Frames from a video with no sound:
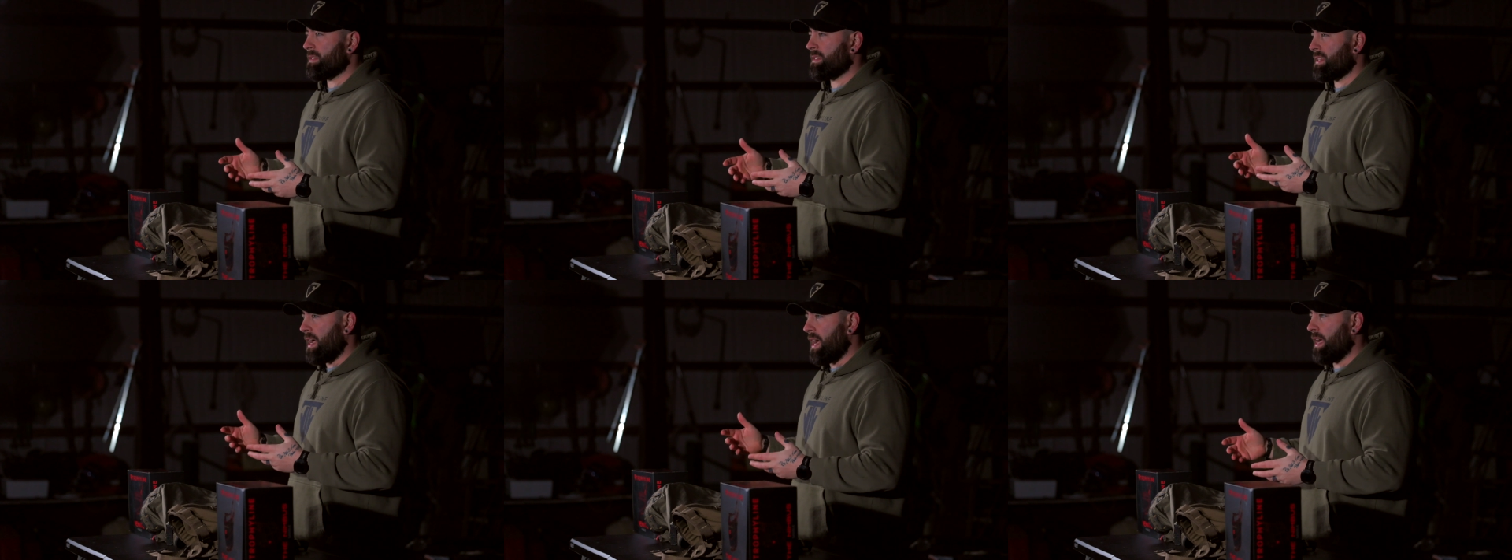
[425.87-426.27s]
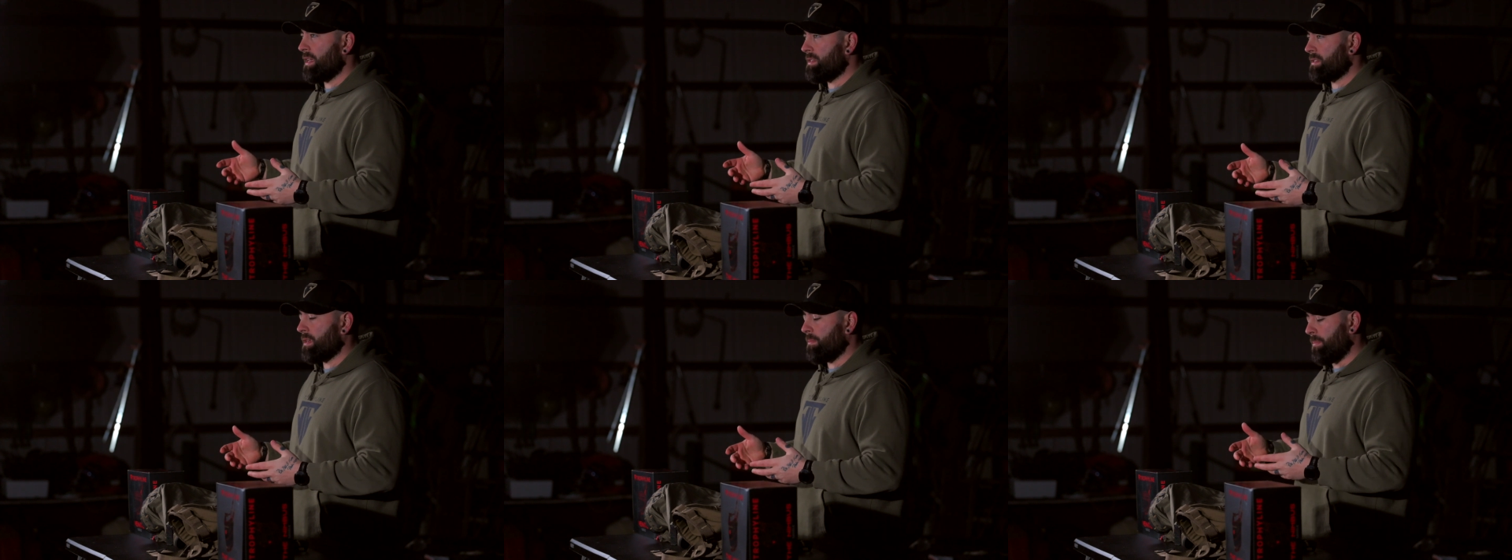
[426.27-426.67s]
in
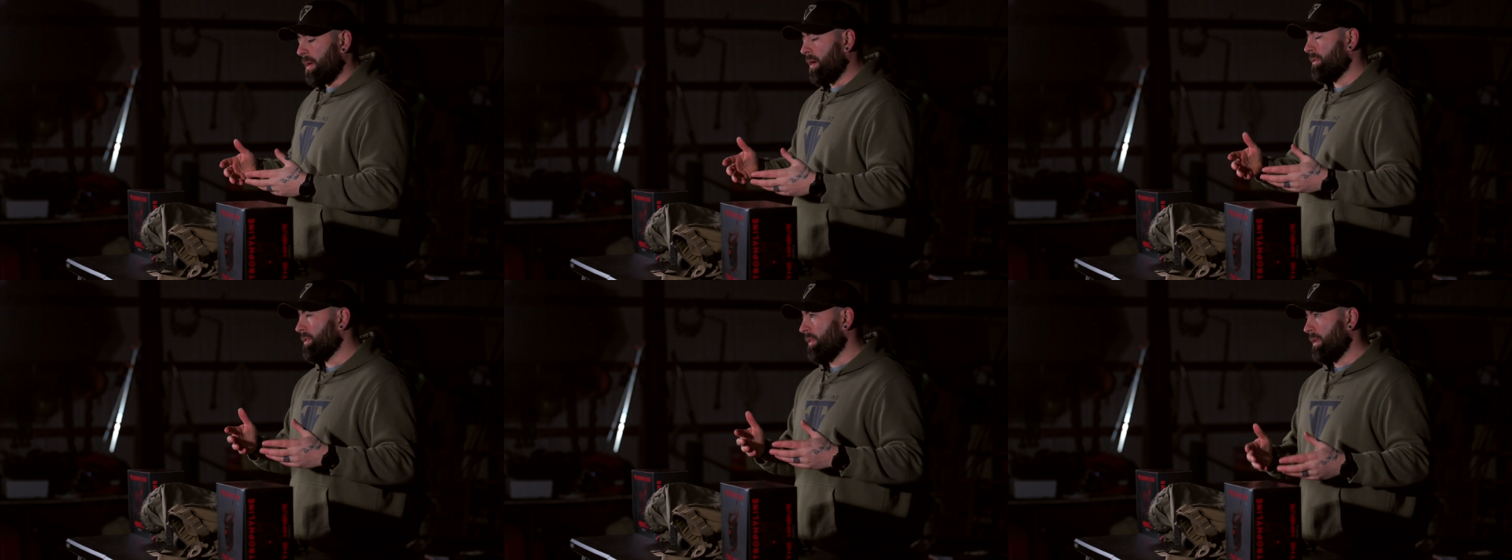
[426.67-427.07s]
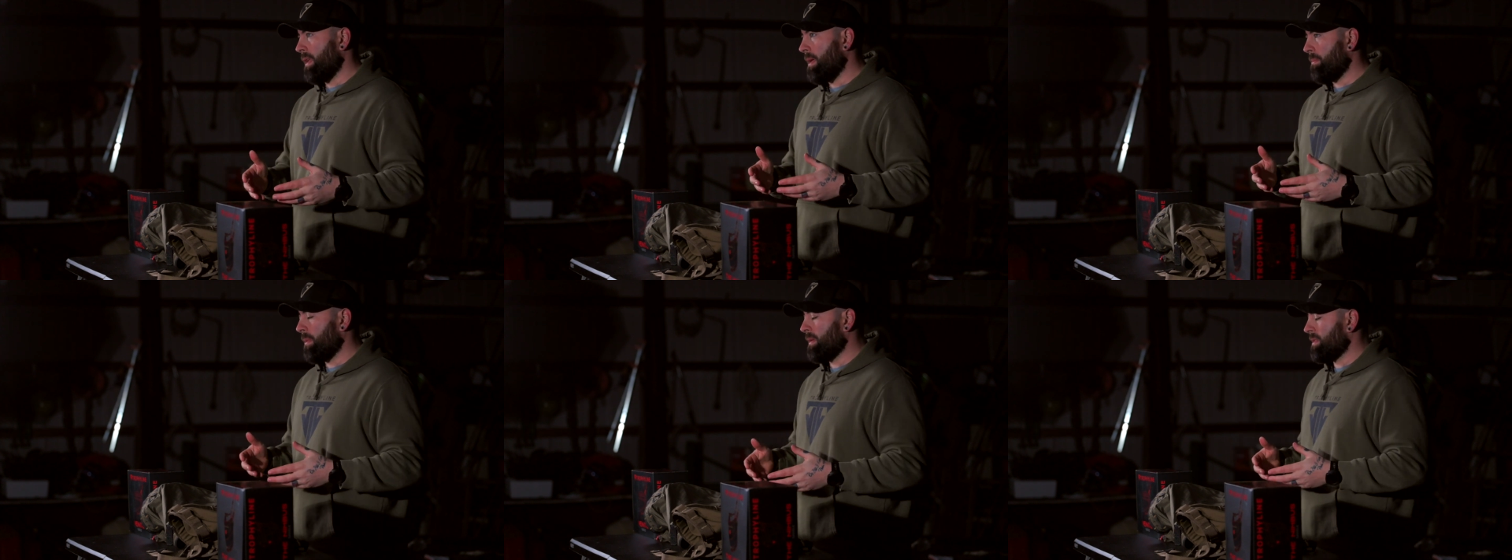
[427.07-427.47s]
size compared to the
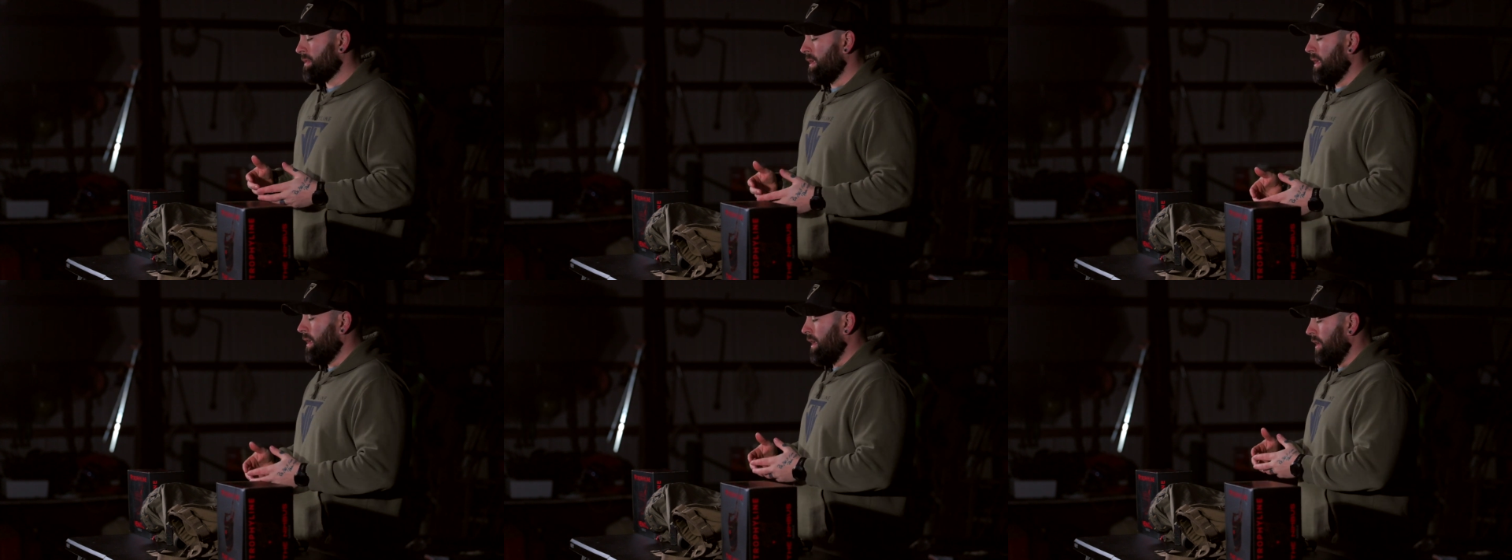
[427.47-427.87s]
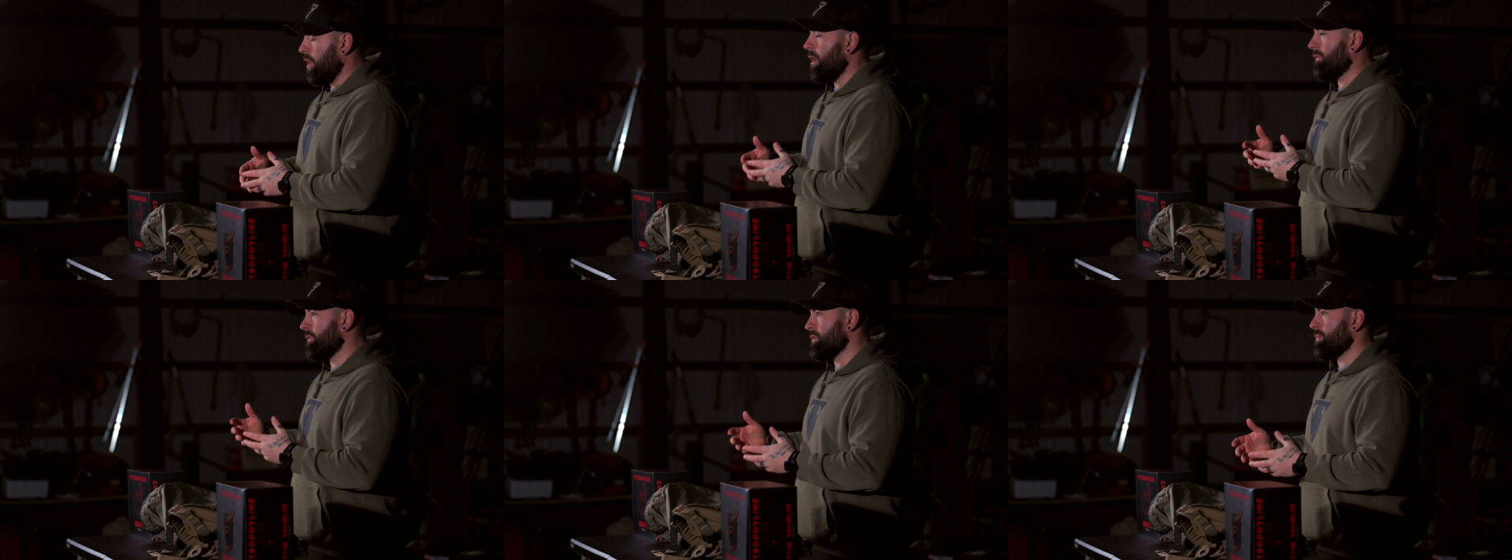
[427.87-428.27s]
Nimbus
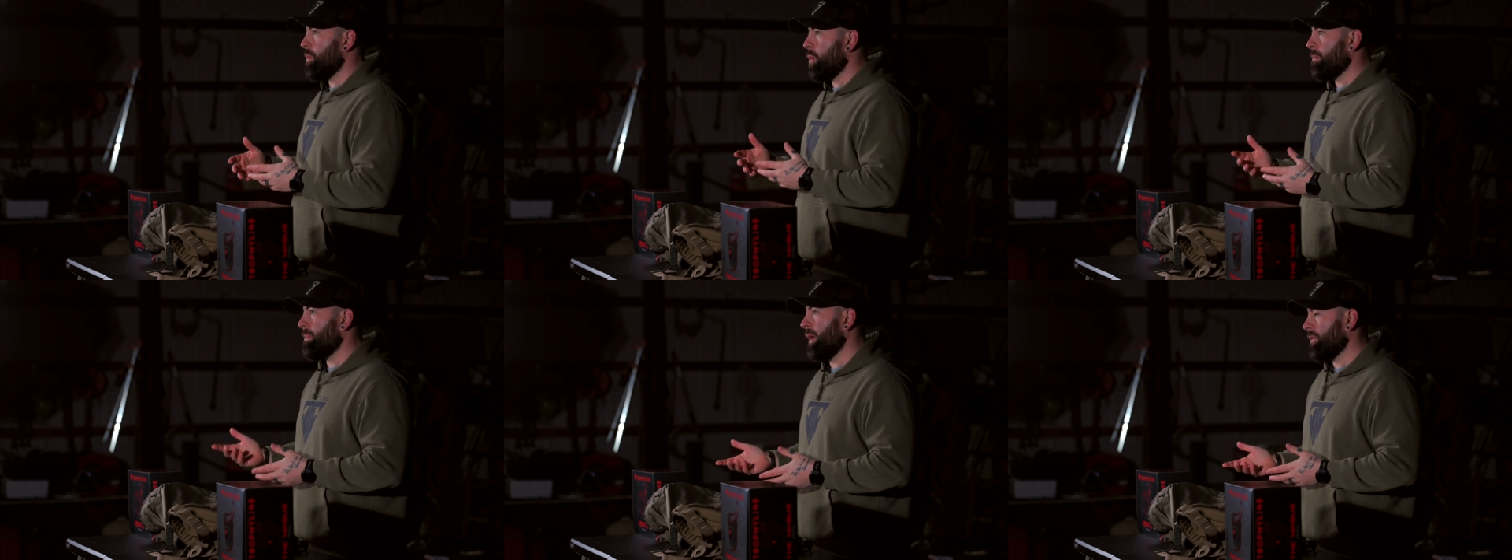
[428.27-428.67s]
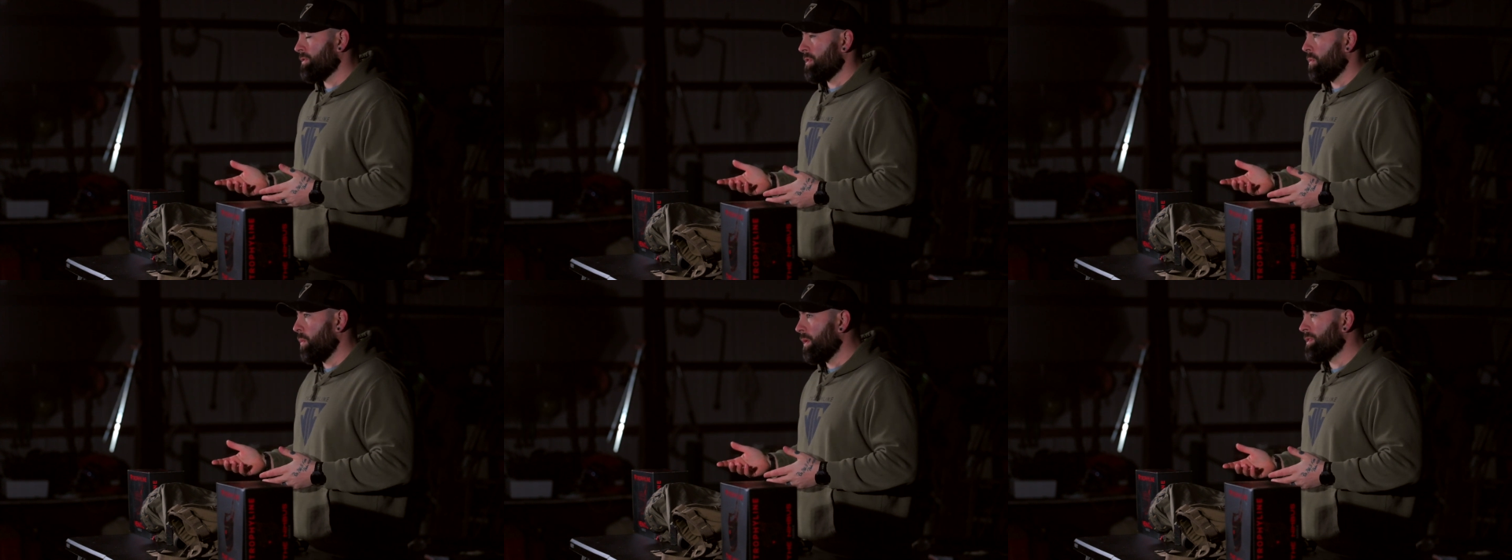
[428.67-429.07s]
and offers more
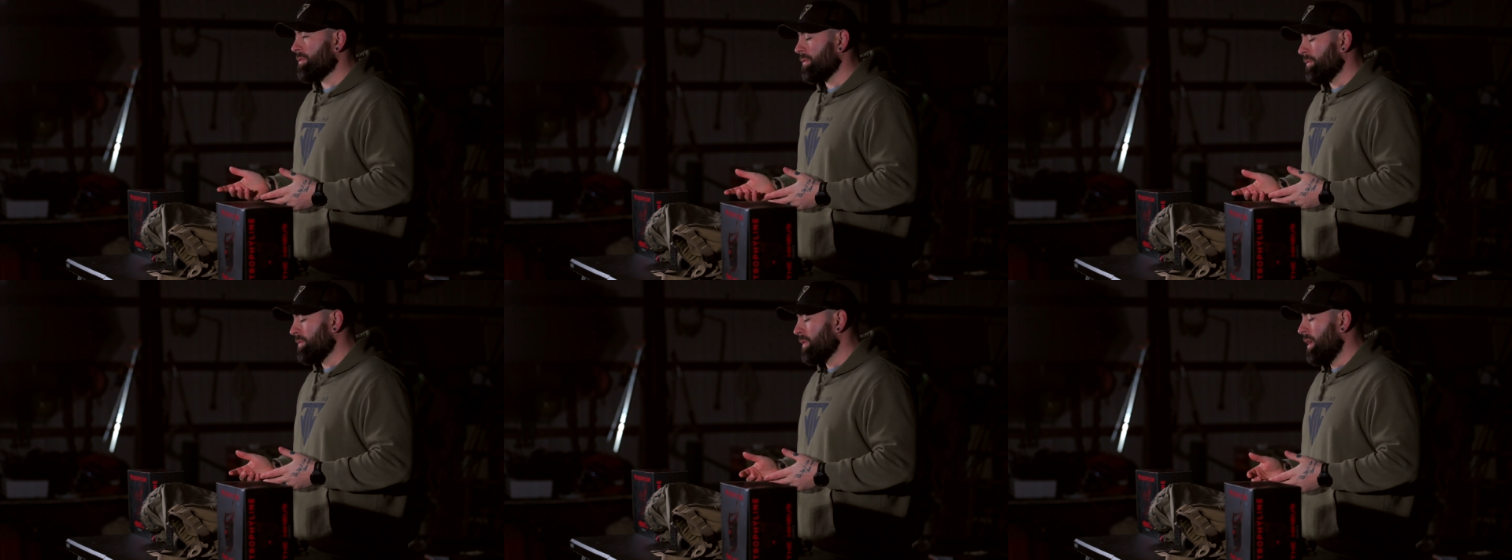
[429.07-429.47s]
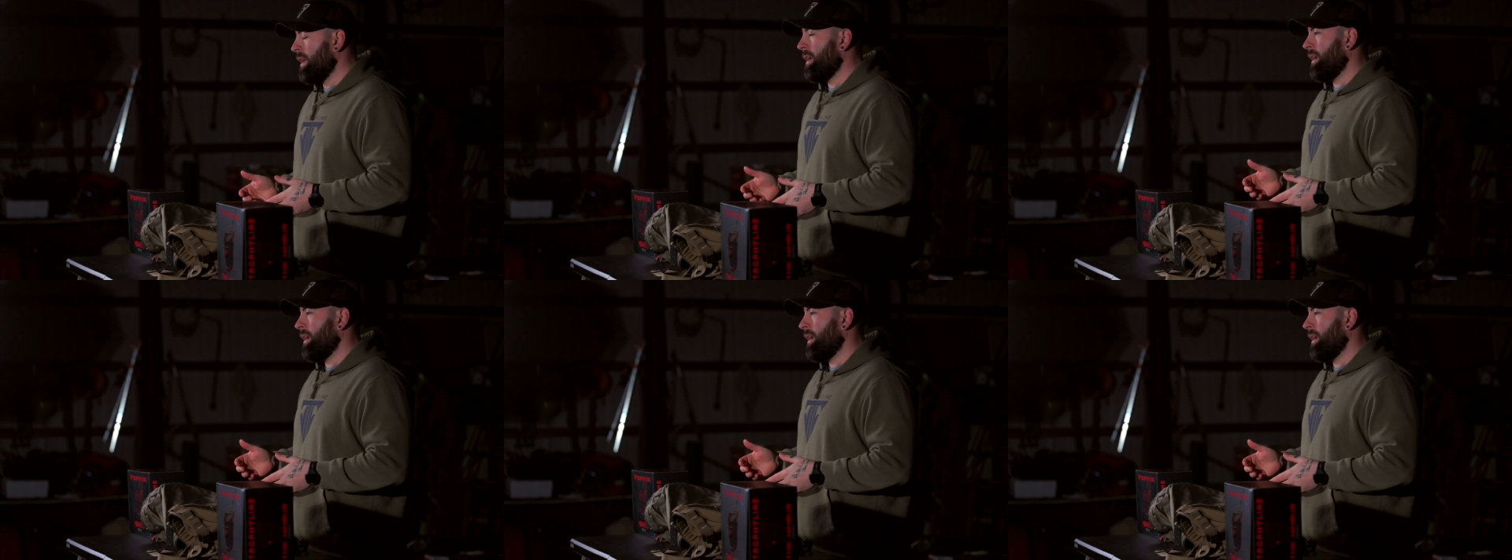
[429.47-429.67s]
bells and whistles,